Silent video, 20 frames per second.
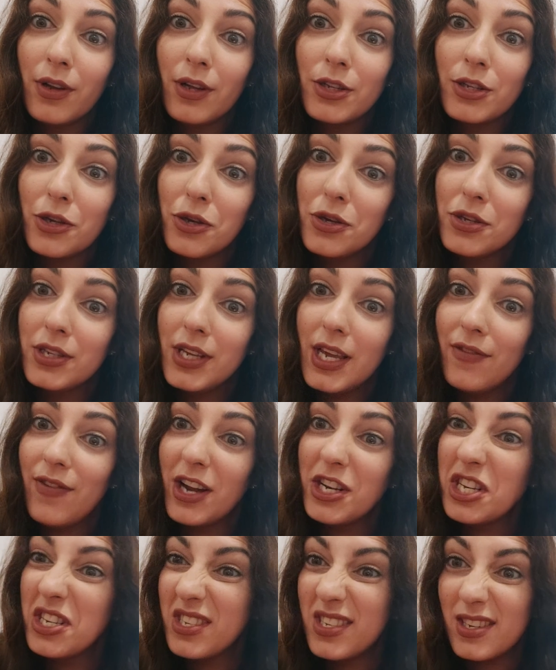So you see, if I
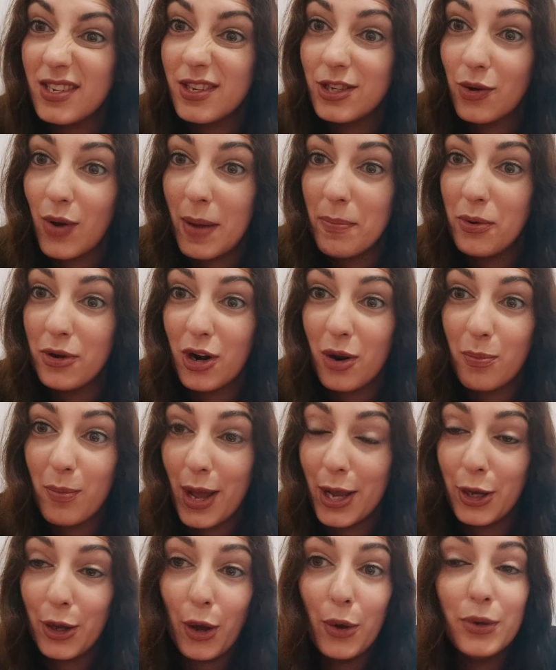just said, so I put on
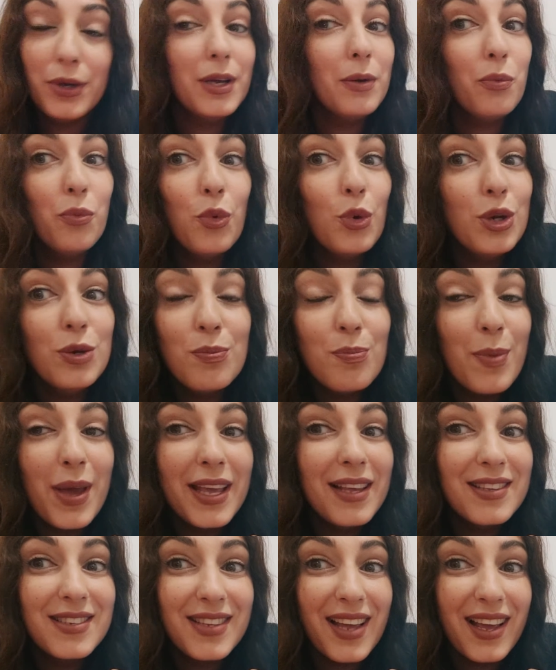my coat, it wouldn't
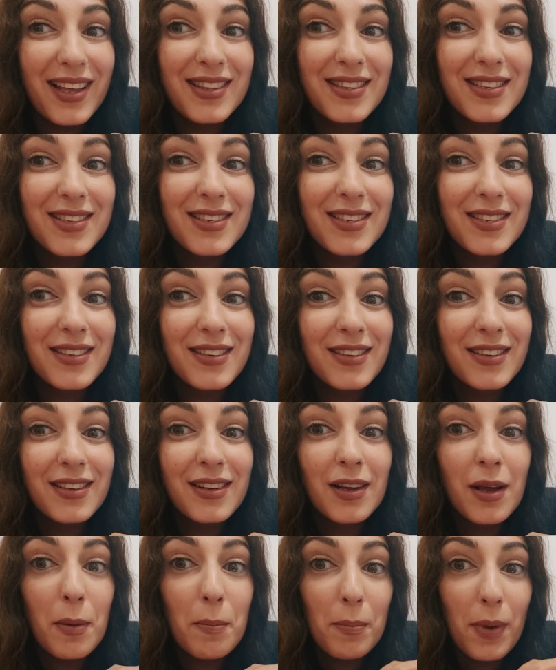make sense.
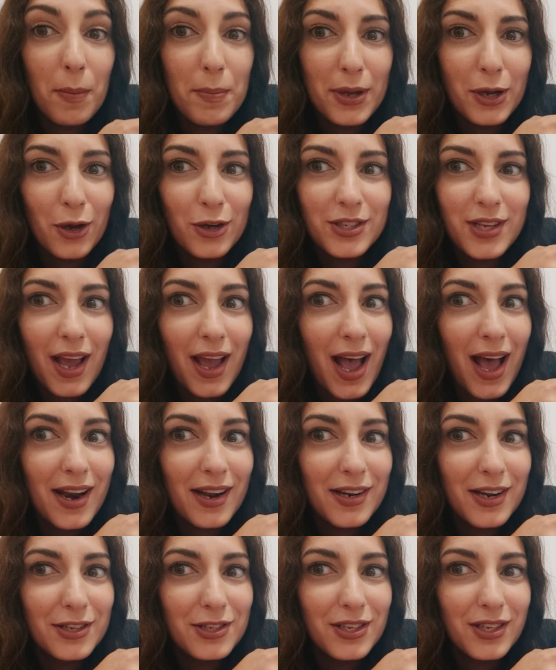But because I
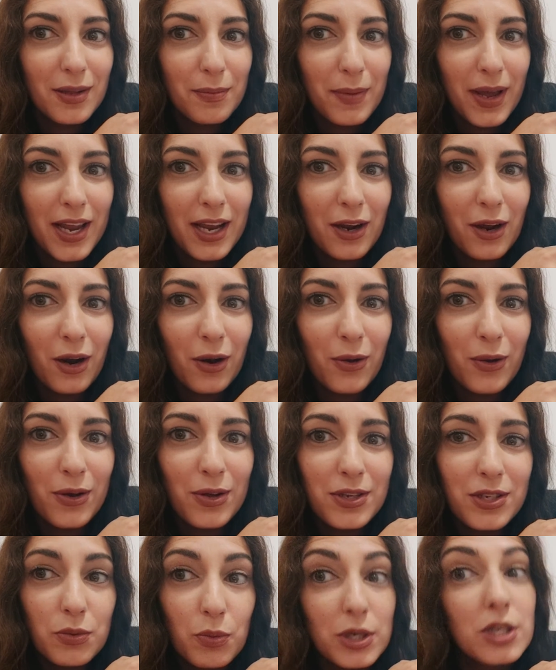added it to the main
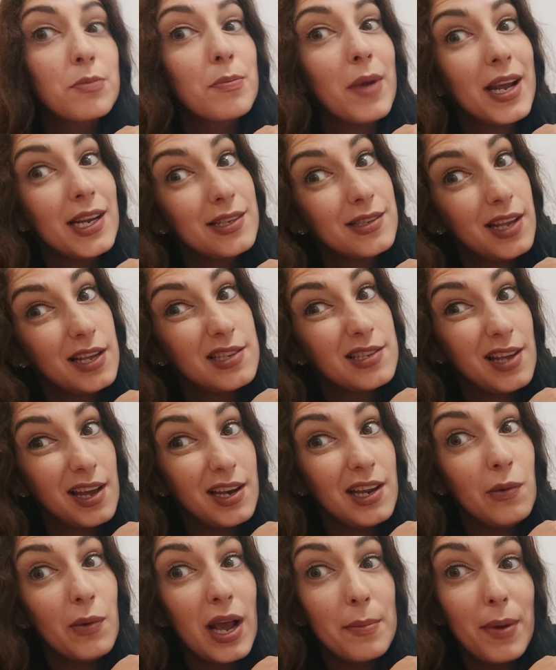clause, which made sense
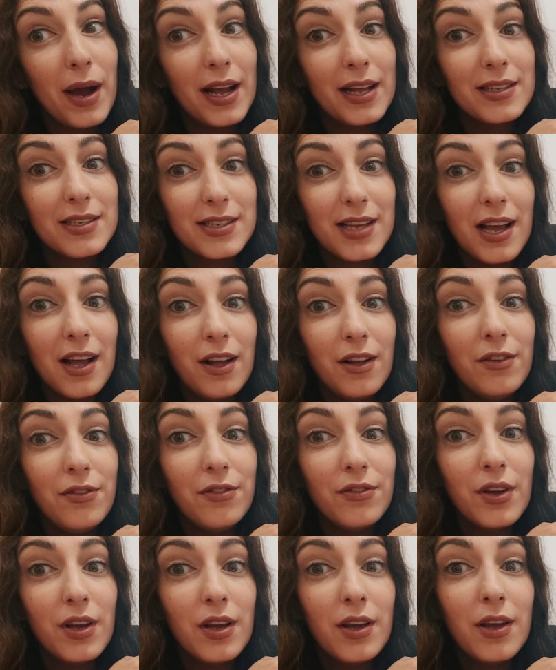anyway by
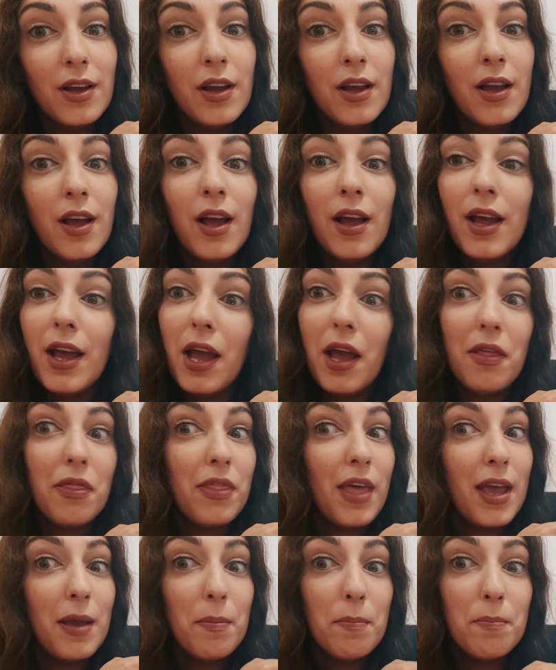itself,
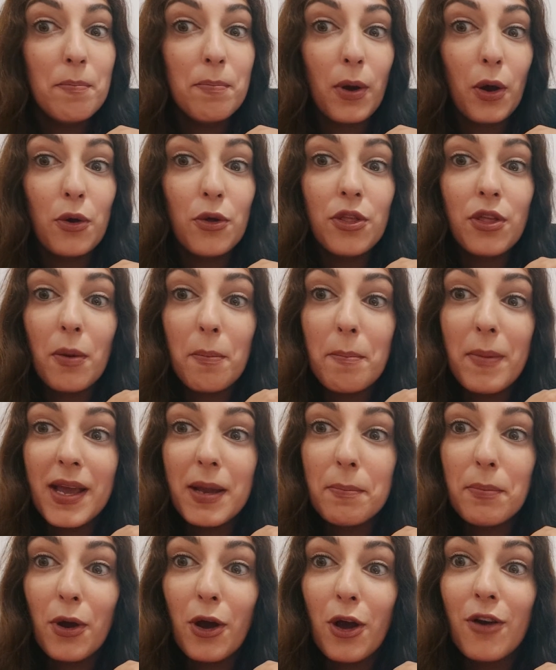they both
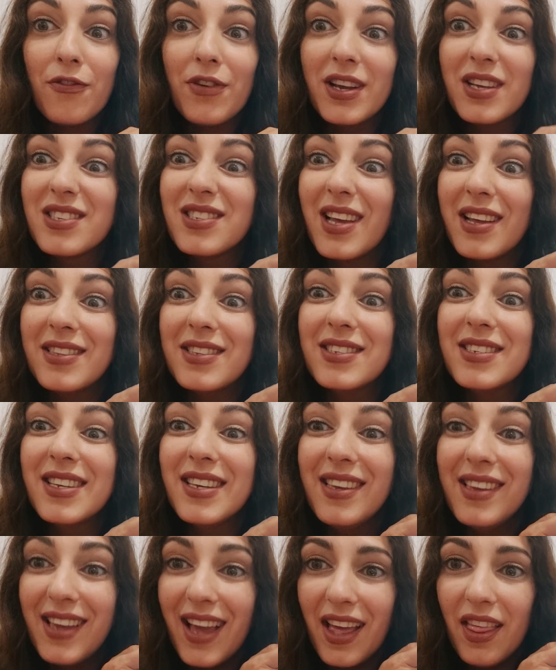make perfect sense
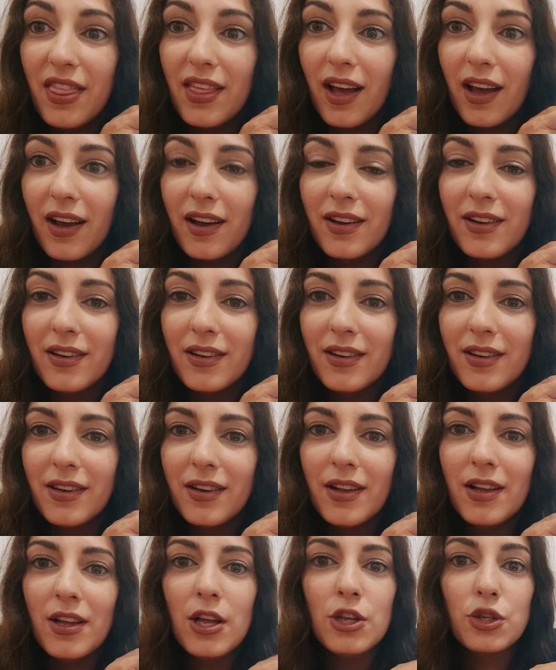together.
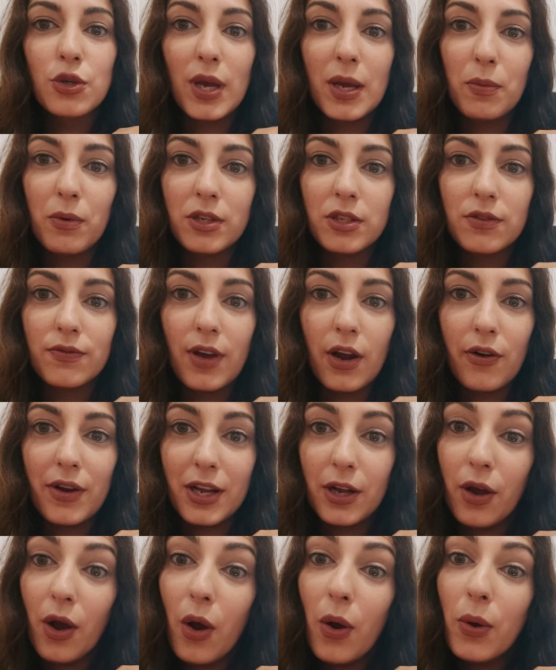So it was very
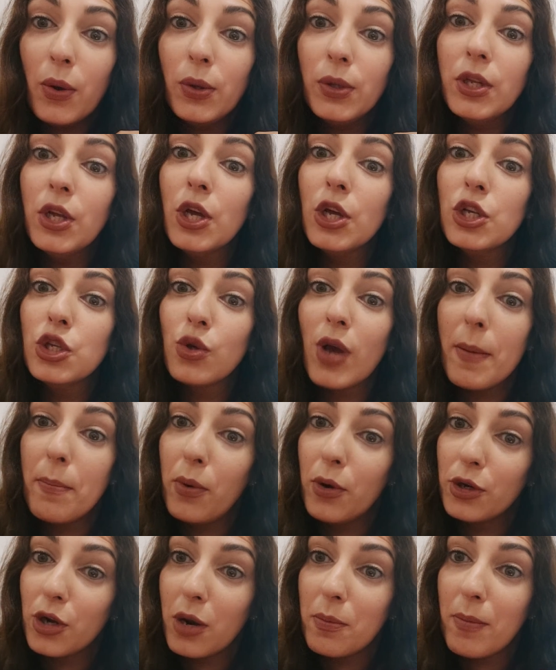cold, so I
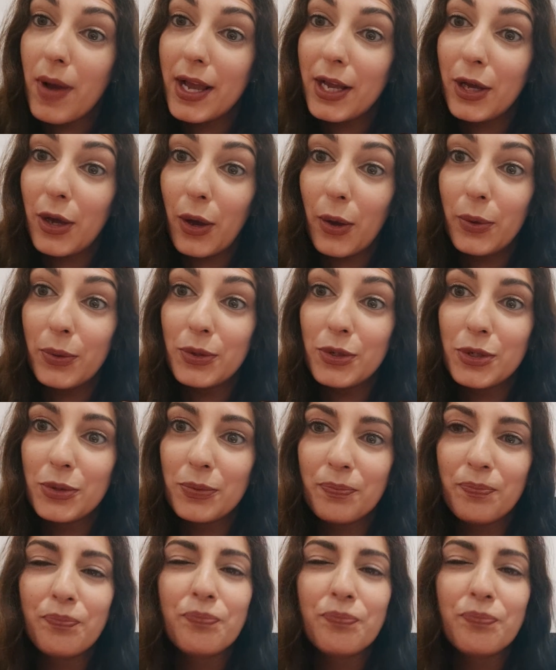put on my coat.